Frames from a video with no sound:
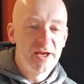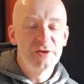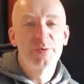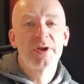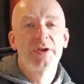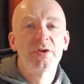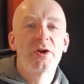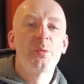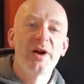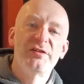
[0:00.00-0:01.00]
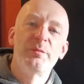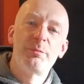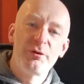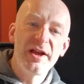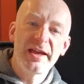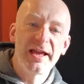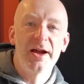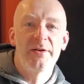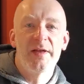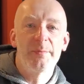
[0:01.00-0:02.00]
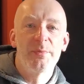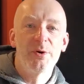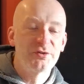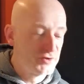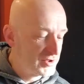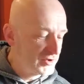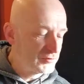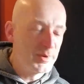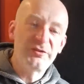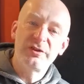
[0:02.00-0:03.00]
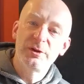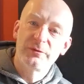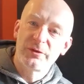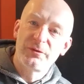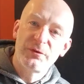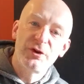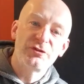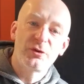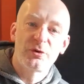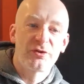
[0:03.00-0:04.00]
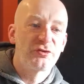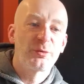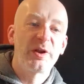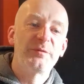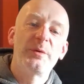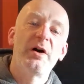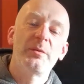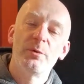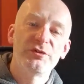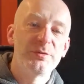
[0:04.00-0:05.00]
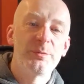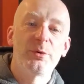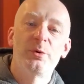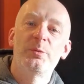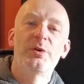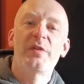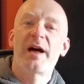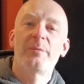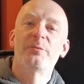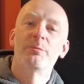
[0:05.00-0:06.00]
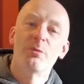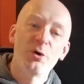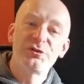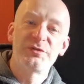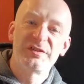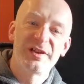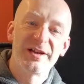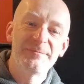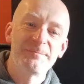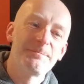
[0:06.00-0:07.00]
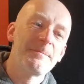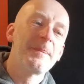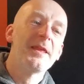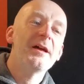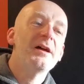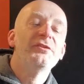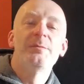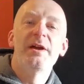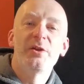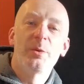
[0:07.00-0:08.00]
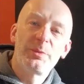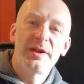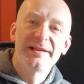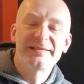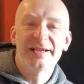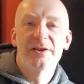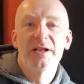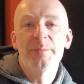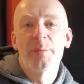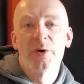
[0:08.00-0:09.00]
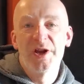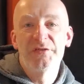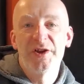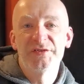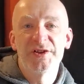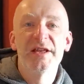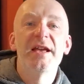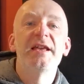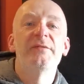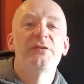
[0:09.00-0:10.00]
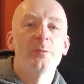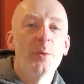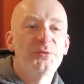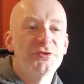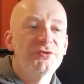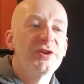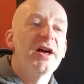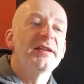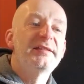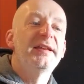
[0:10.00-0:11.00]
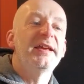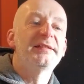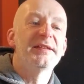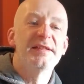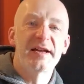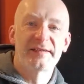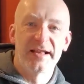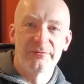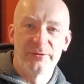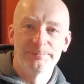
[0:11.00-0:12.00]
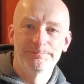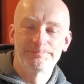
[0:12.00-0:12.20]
is we're going to look at ways of breaking out of that box, especially over the first chord of the 12 bar, the most important one that happens most of the time, to make your playing sound a little bit more interesting and give you some options and take you to the next level.